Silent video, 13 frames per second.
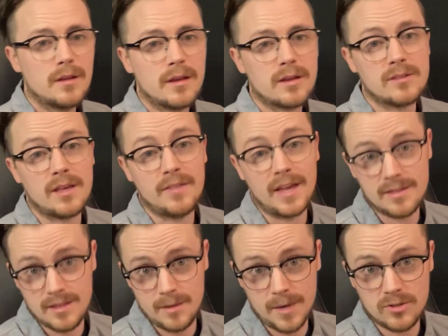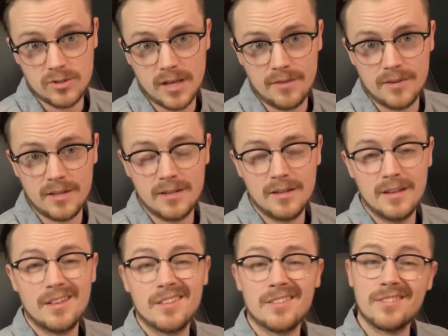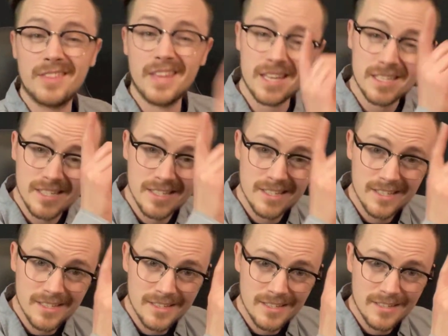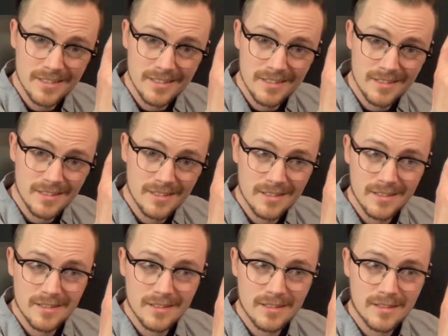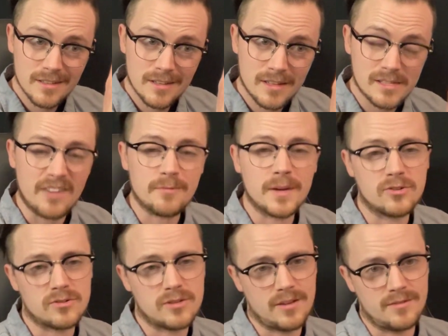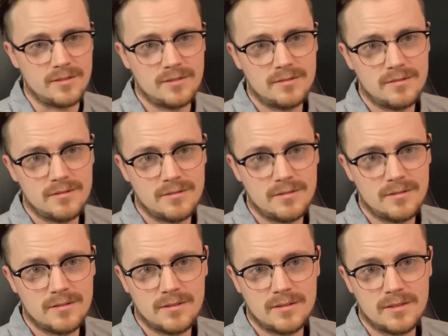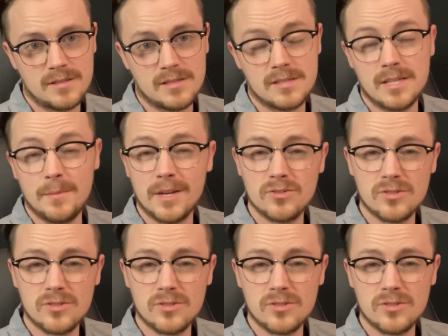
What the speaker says: could say that's C major 7. This is F major 7. This is C major